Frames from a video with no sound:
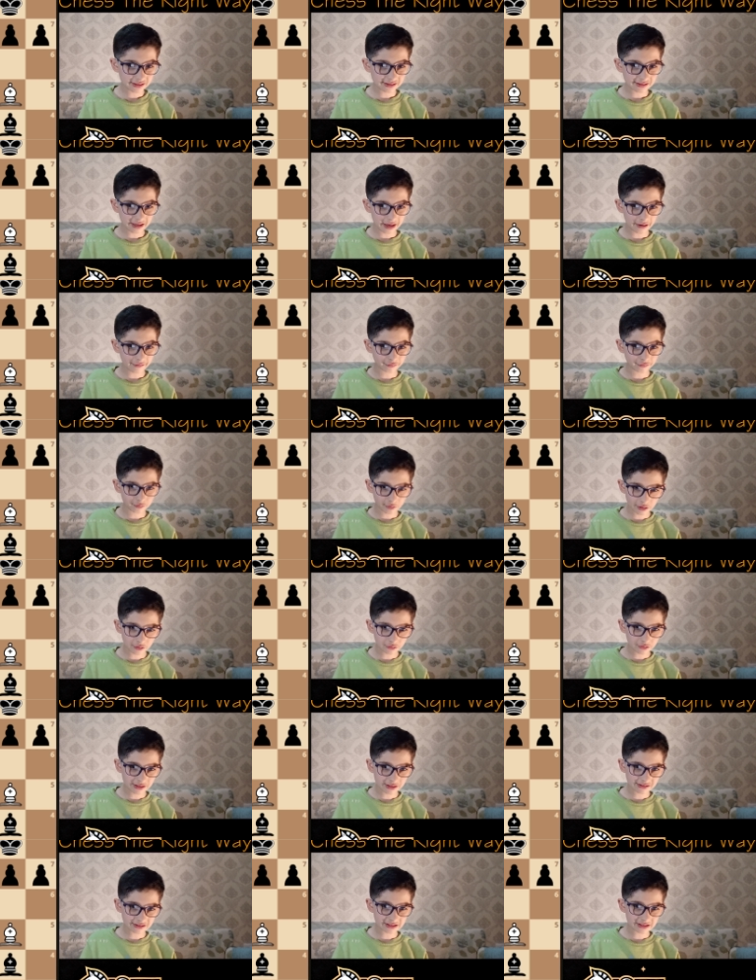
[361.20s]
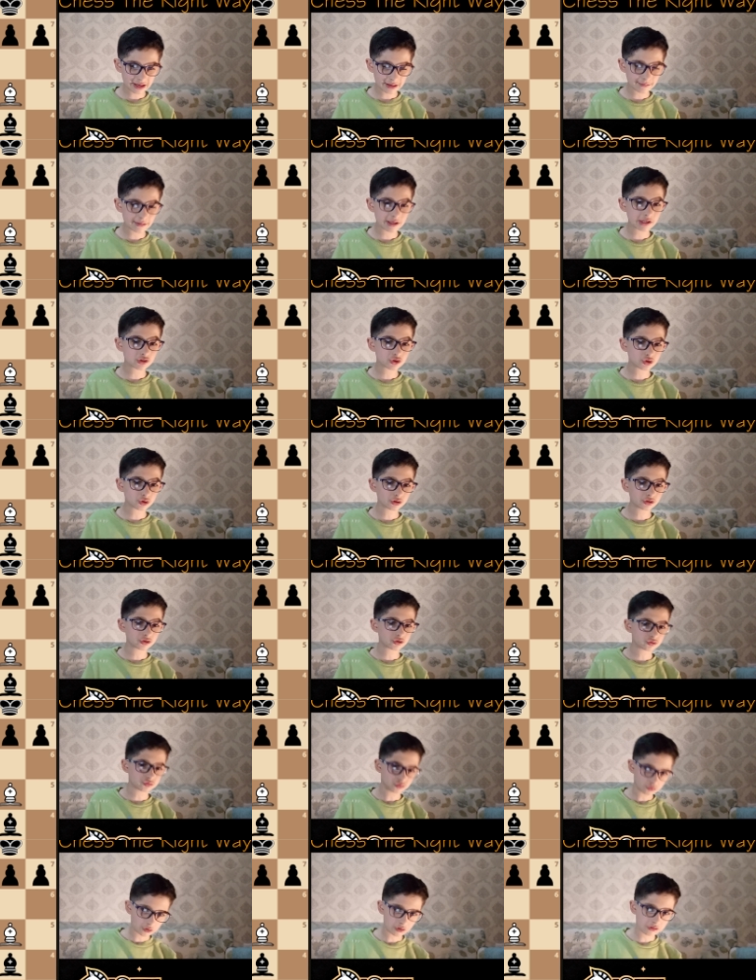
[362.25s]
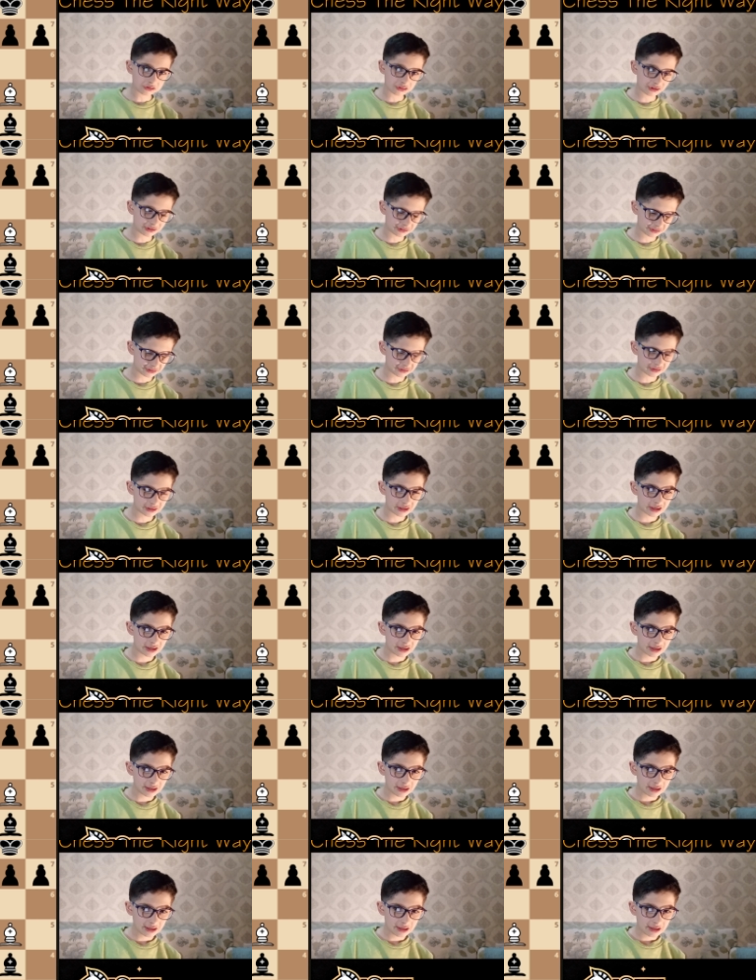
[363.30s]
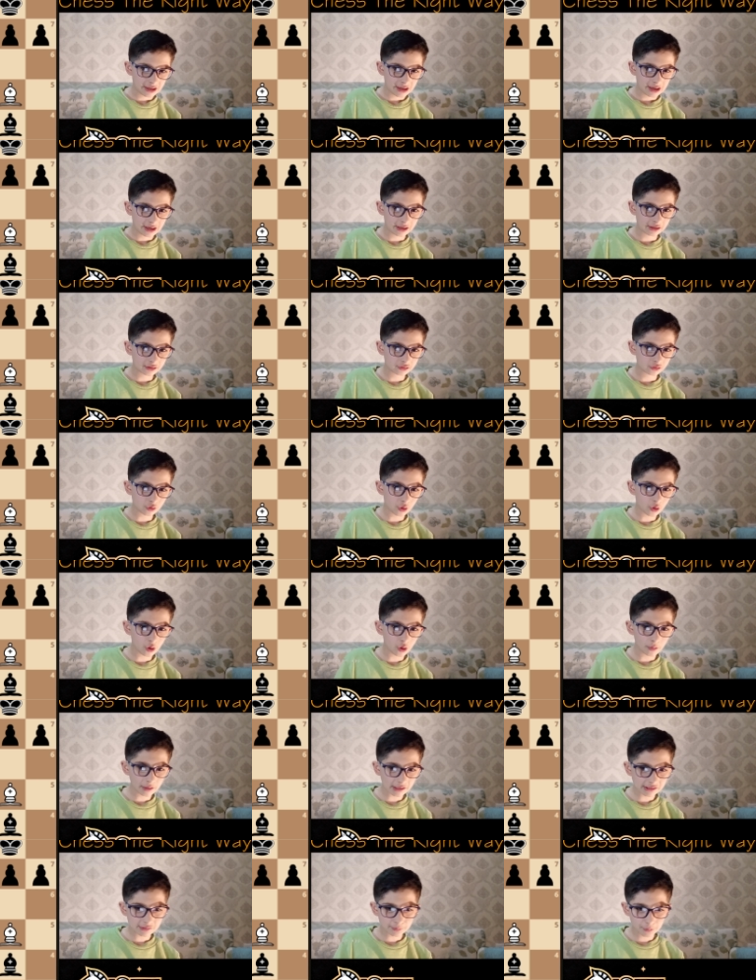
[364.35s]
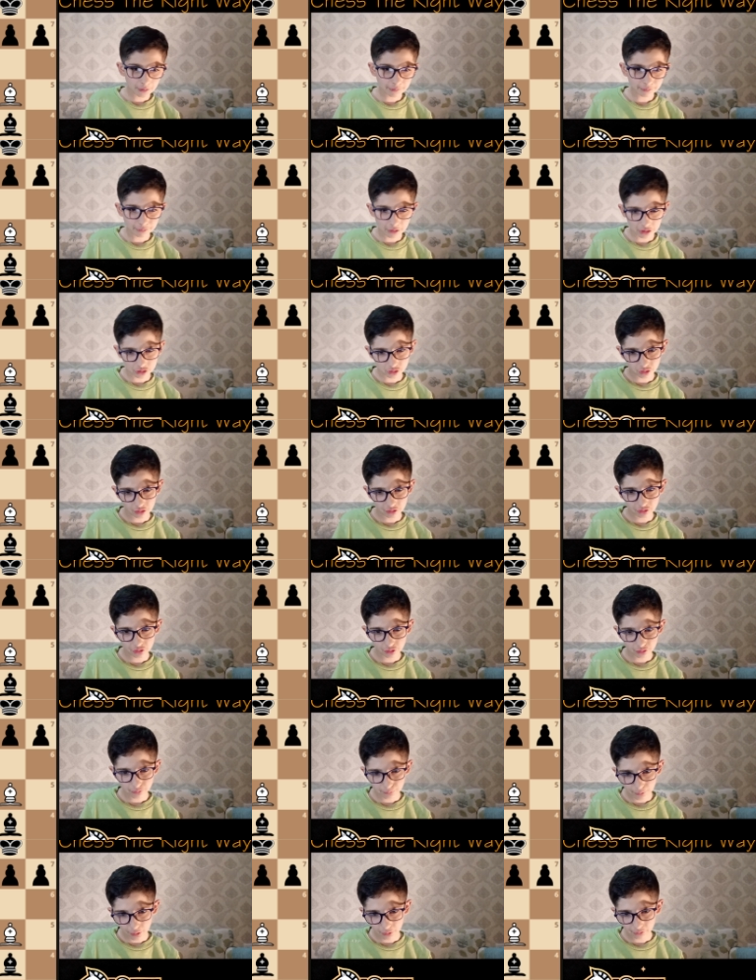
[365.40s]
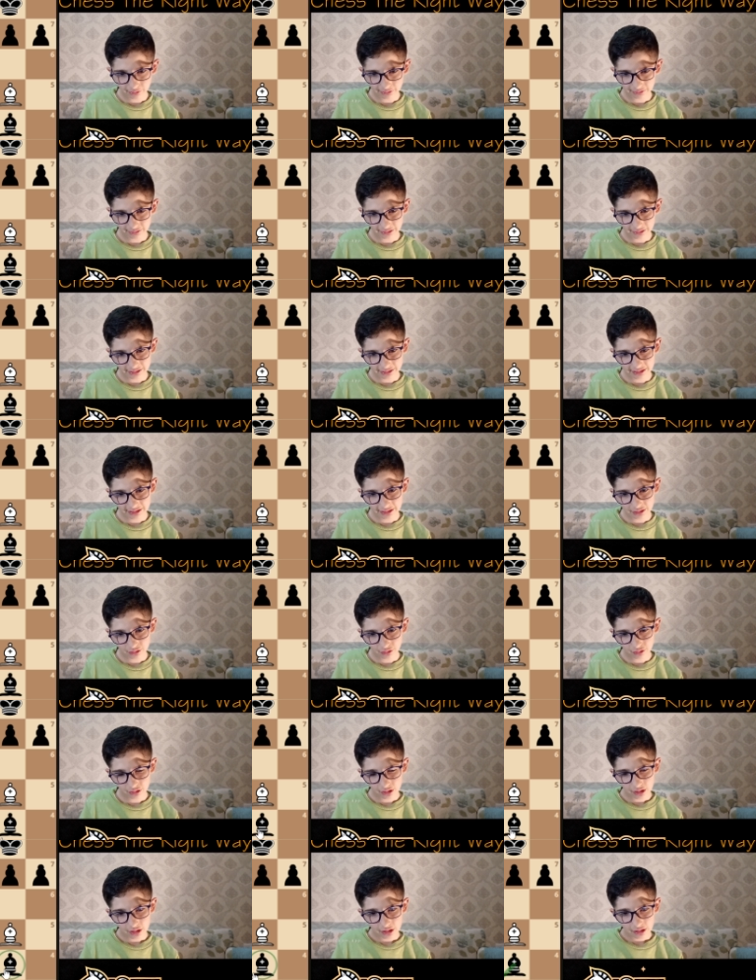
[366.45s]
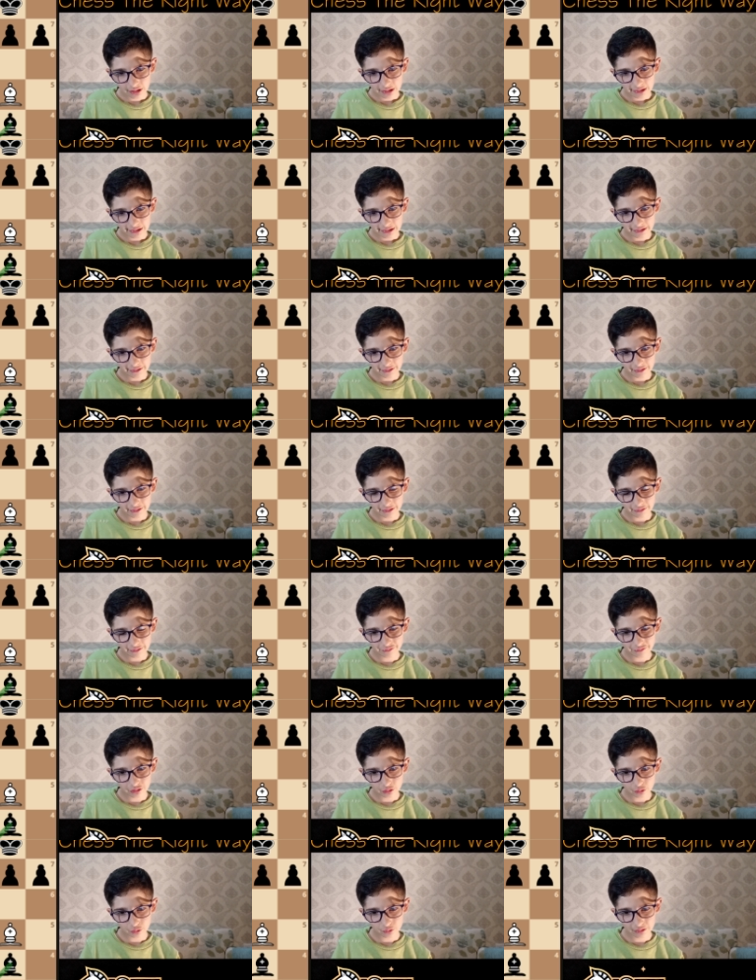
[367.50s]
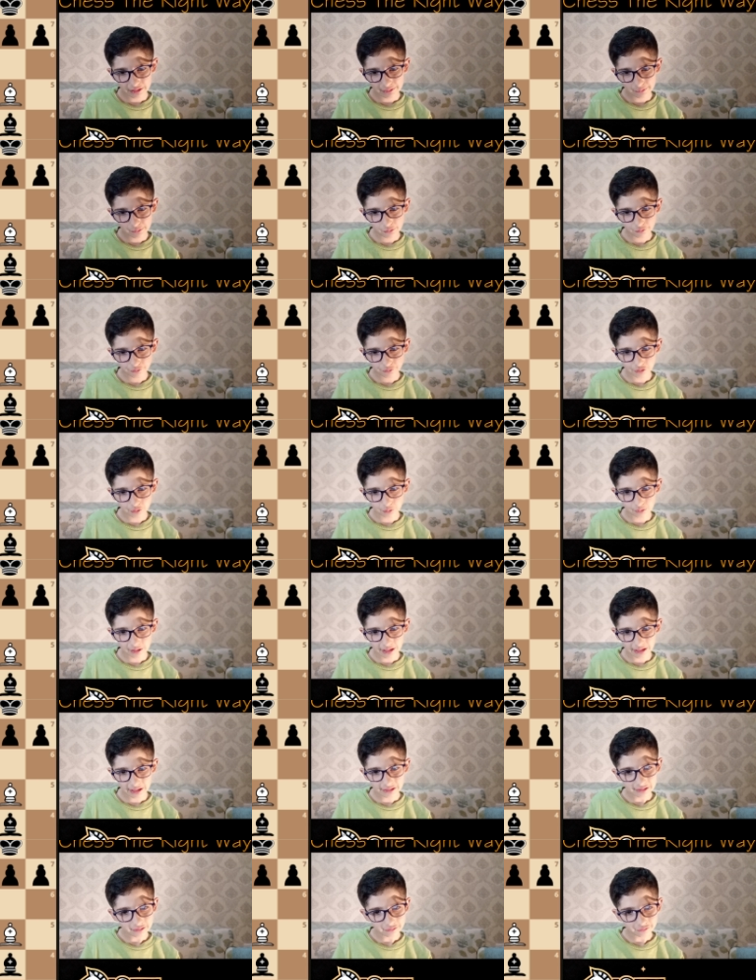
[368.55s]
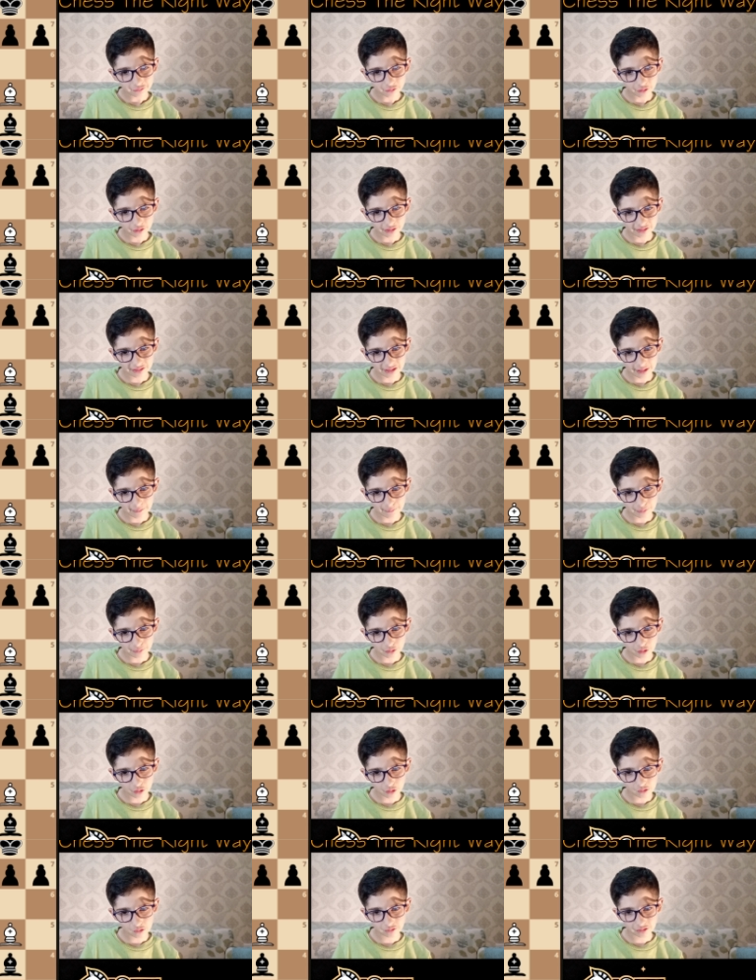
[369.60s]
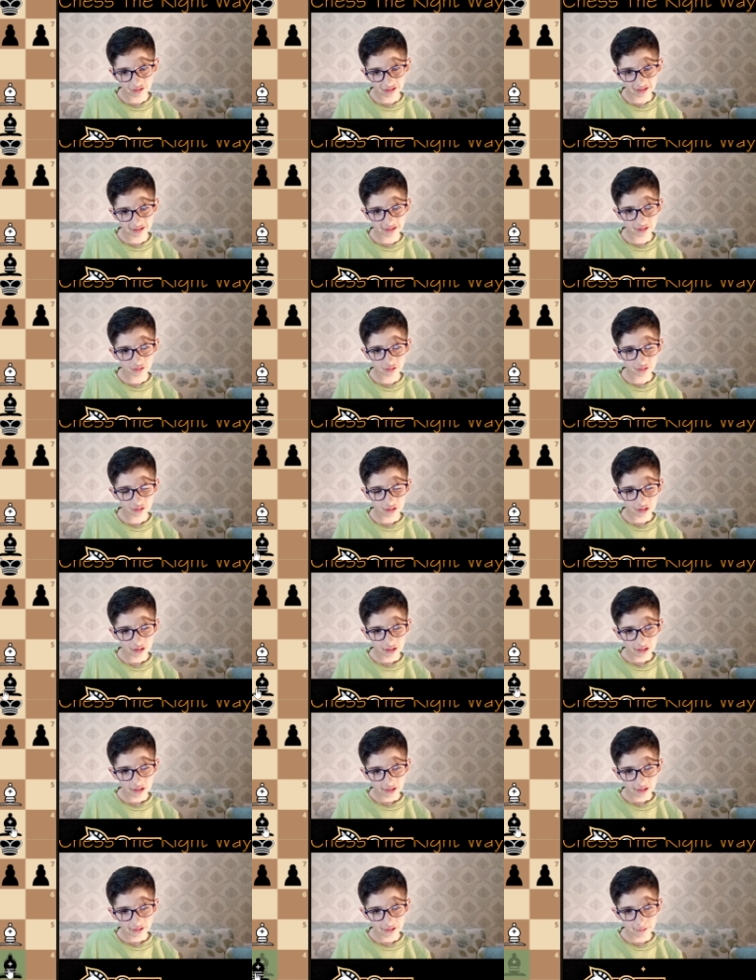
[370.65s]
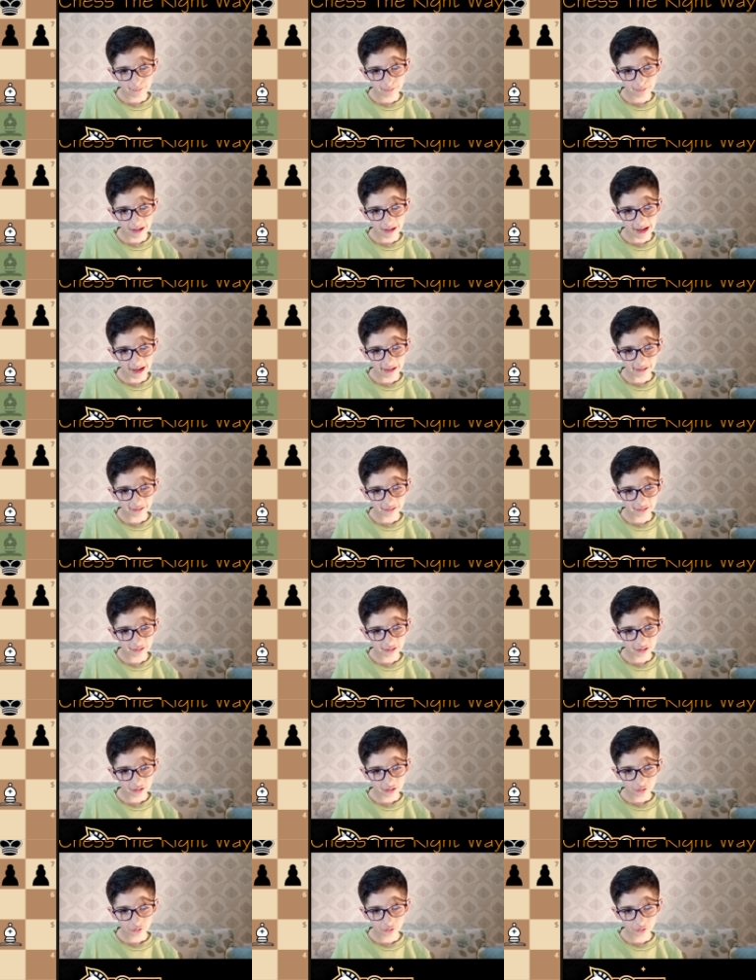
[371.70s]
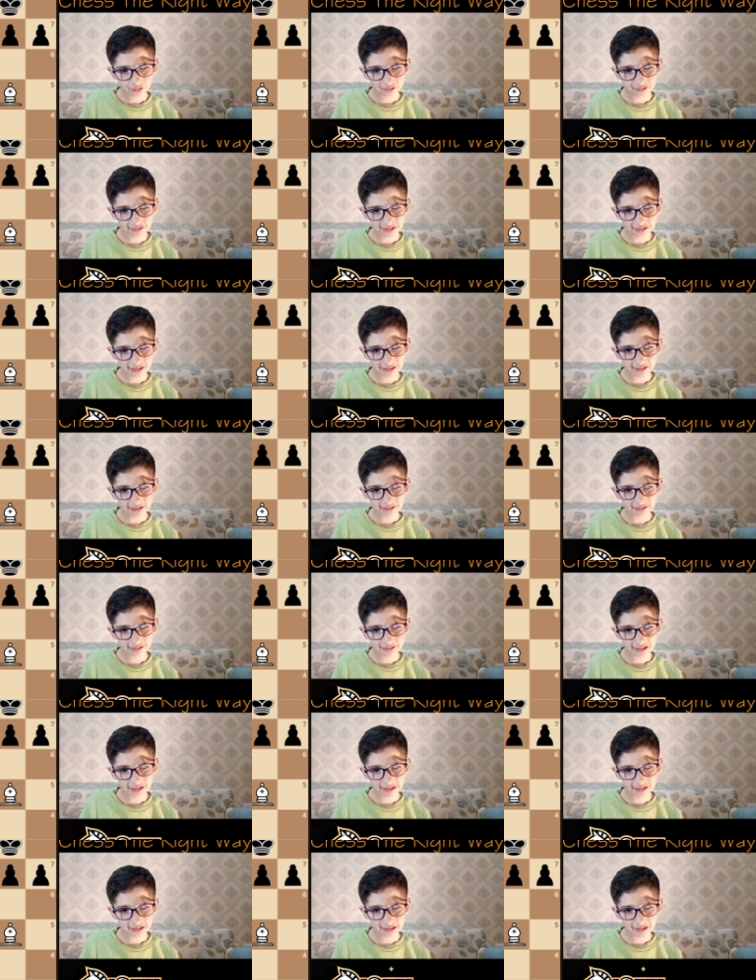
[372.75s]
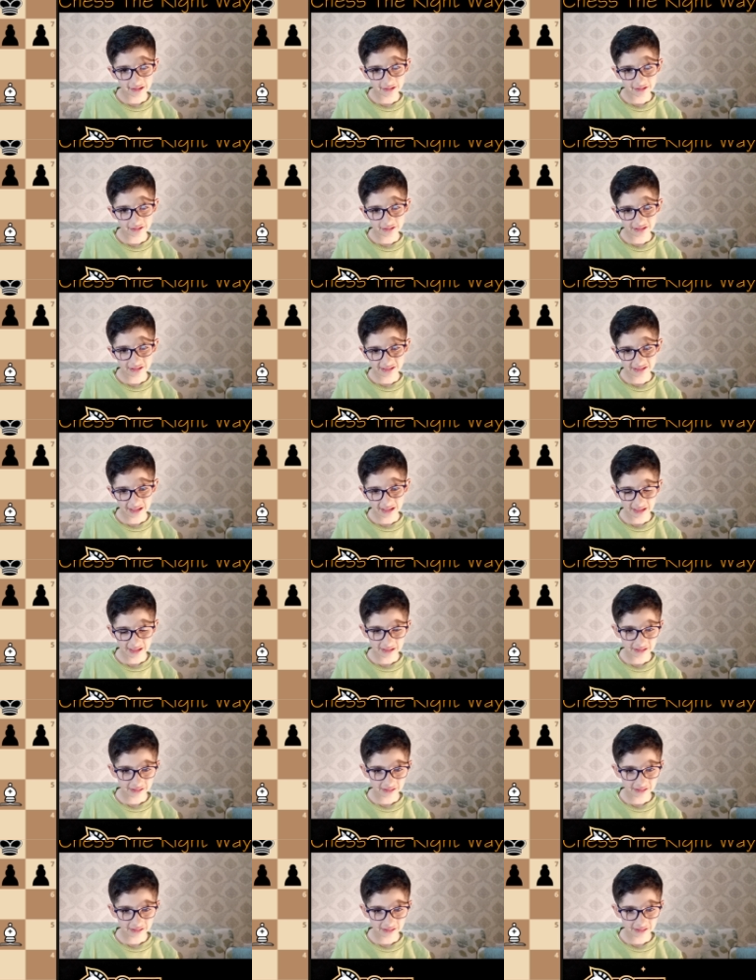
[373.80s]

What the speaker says: have one reason and make sure it's worth it. And always put pressure on your opponent. Like here, if the queen moves away, for example, over here, the black could take, and then take,